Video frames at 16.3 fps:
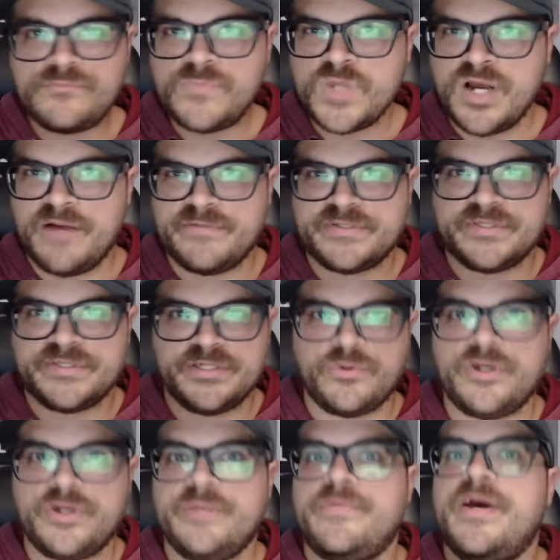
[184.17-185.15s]
Obviously,
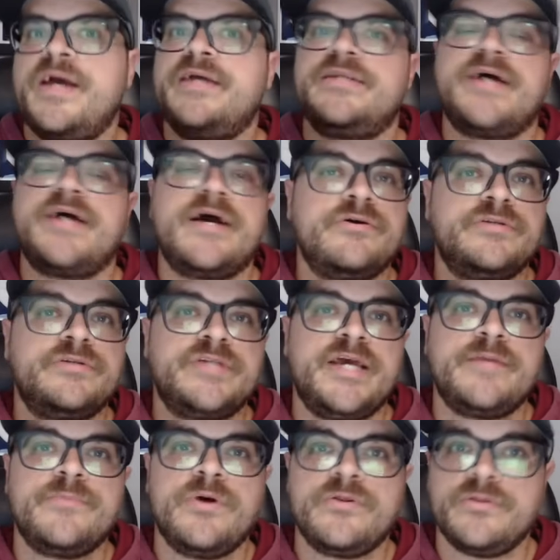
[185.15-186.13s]
Quiddy Pay, Dio
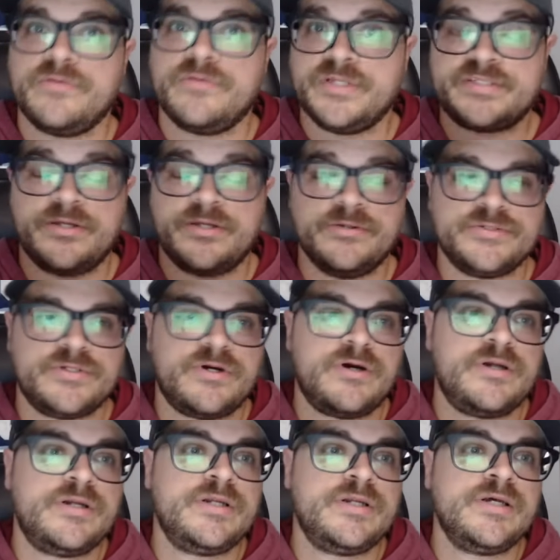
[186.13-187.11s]
Dangbo, the list goes
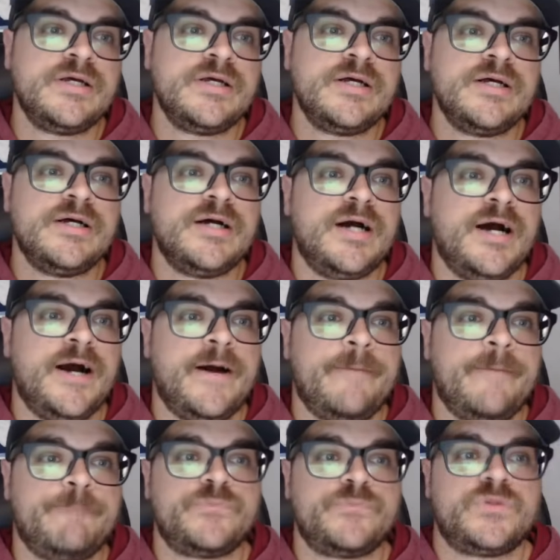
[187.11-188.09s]
on.
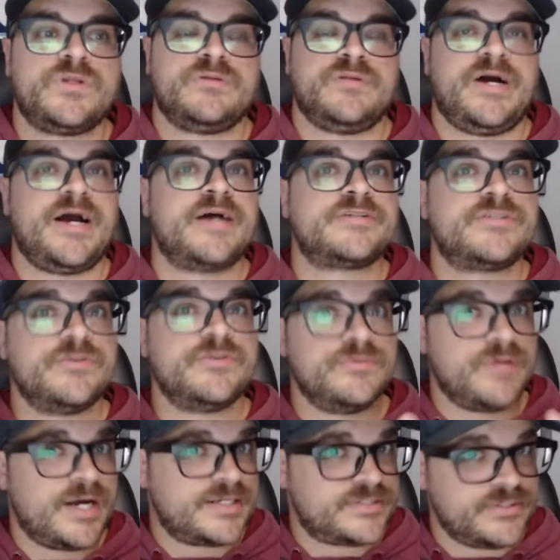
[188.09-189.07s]
Laiatu
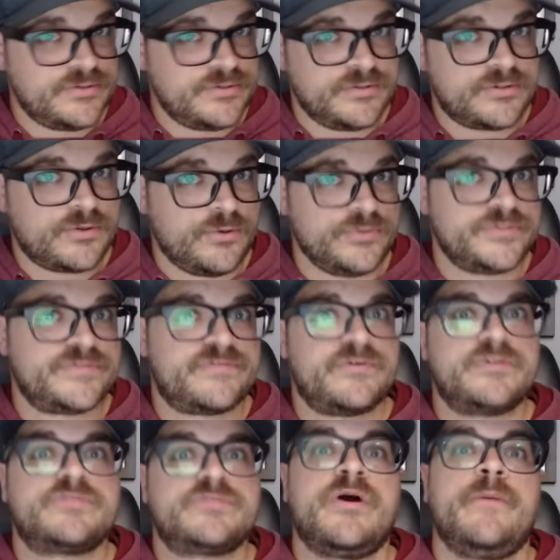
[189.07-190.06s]
Latu, the Colts'
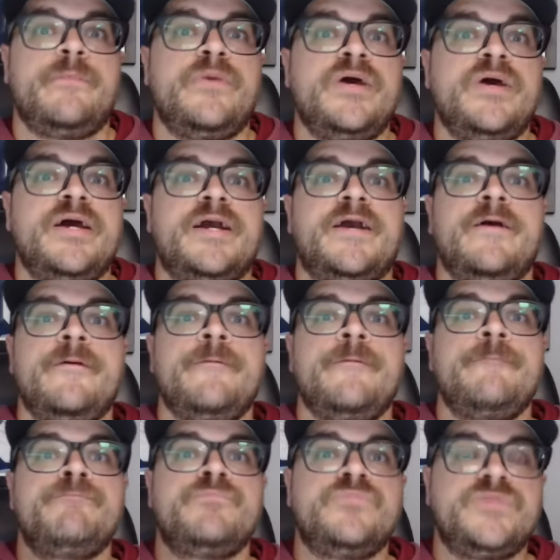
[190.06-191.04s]
first-round pick.
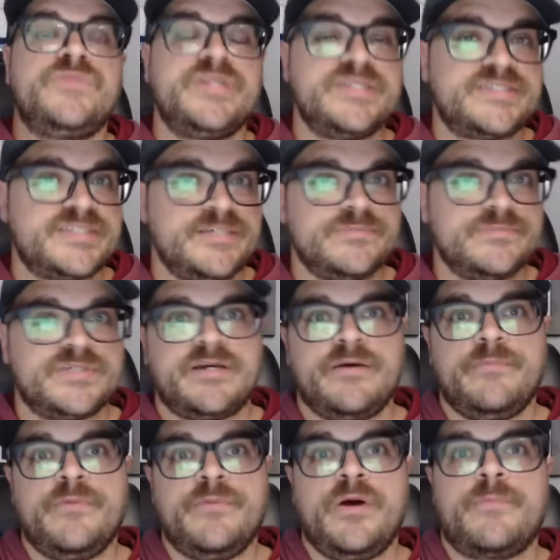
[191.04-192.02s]
This seems like
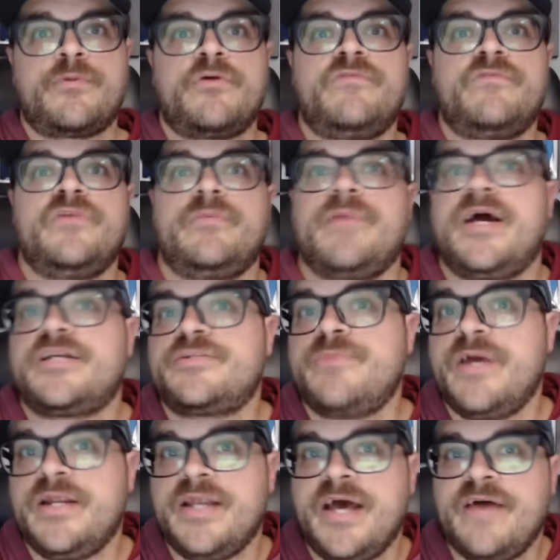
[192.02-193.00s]
a perfect match
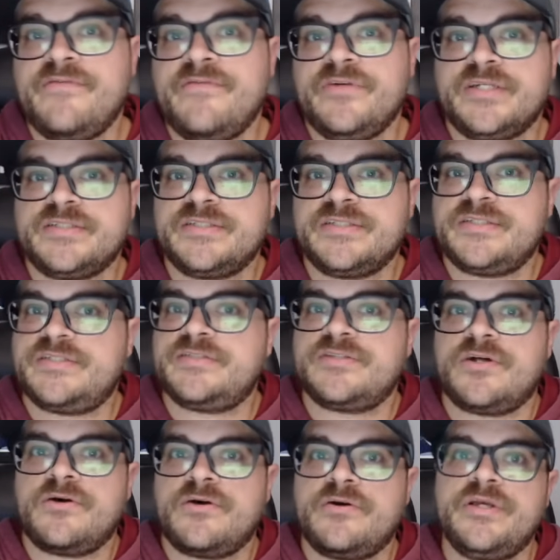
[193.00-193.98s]
made in heaven because this is
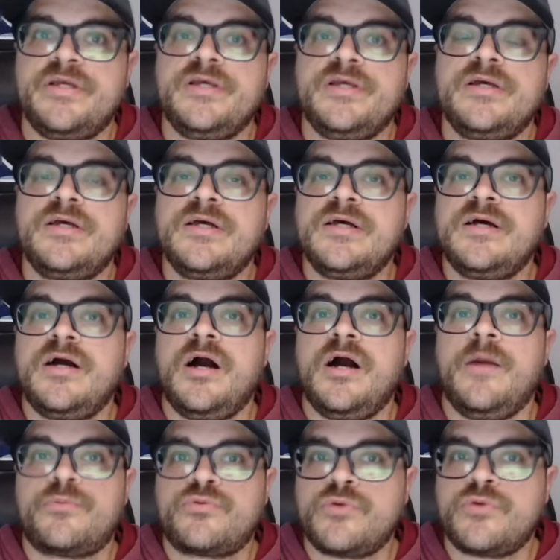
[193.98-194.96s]
already
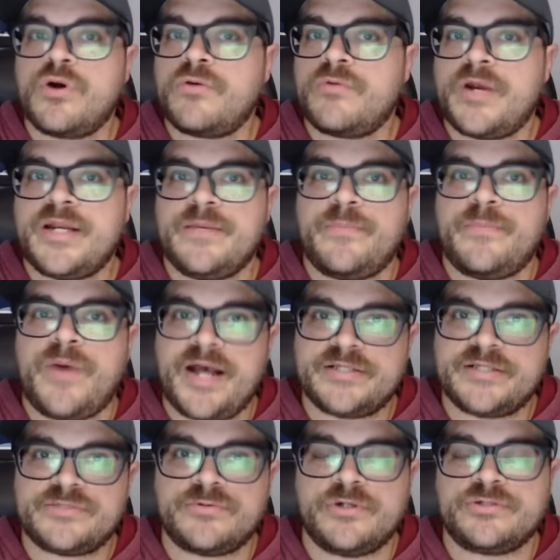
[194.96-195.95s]
a pro-ready
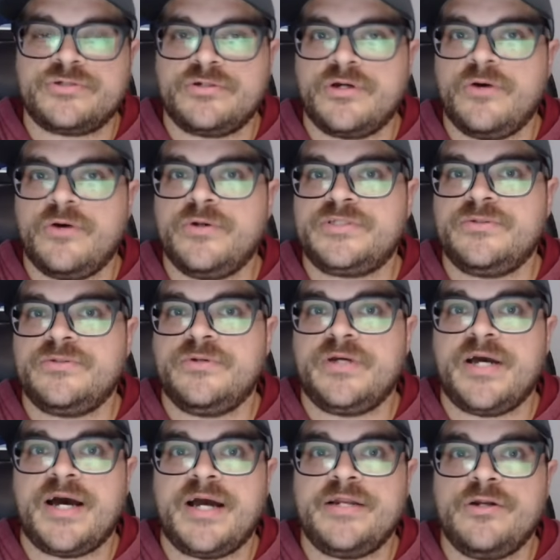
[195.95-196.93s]
pass rusher going to a
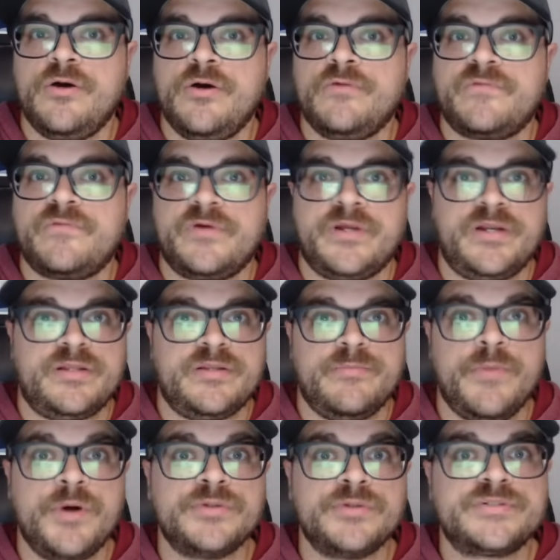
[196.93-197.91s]
guy known for getting the
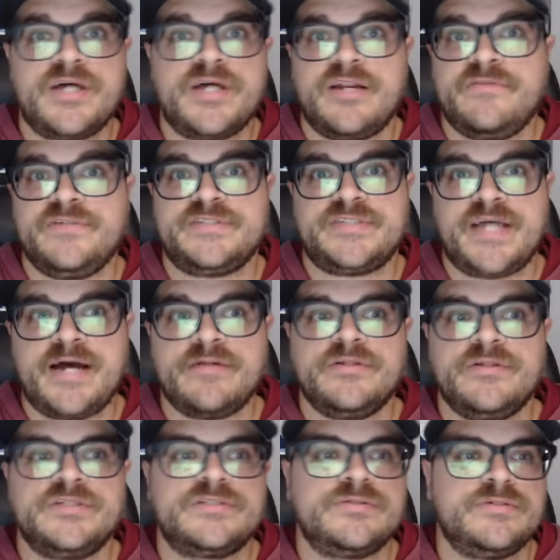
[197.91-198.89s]
most out of his
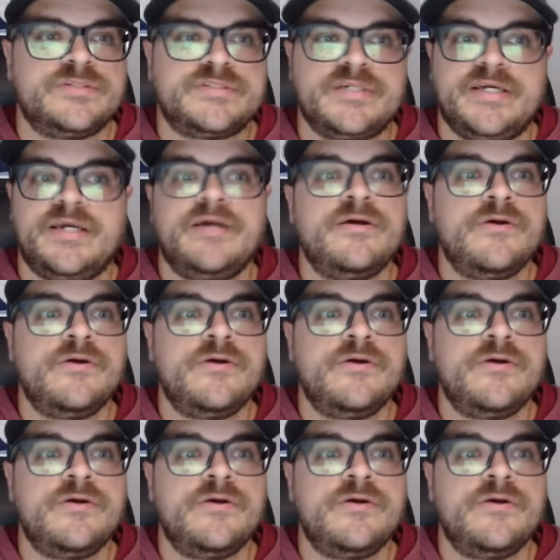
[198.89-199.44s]
talent. So it's like,